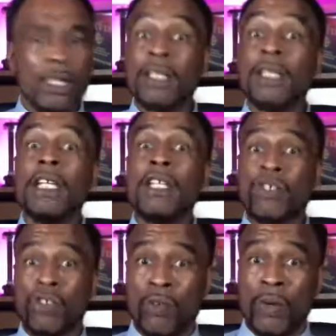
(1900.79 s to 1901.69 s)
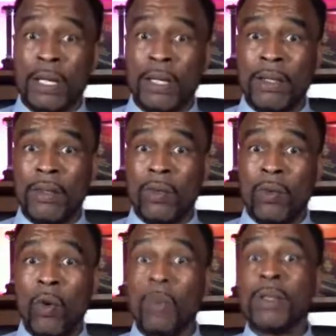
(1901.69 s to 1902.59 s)
clean your credit
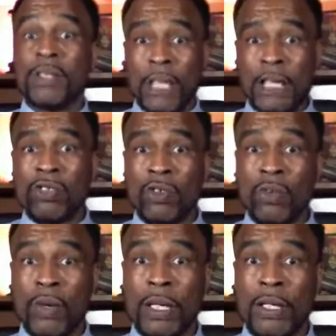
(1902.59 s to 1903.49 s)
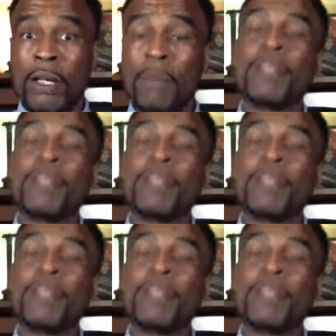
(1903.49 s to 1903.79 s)
or protect your credit,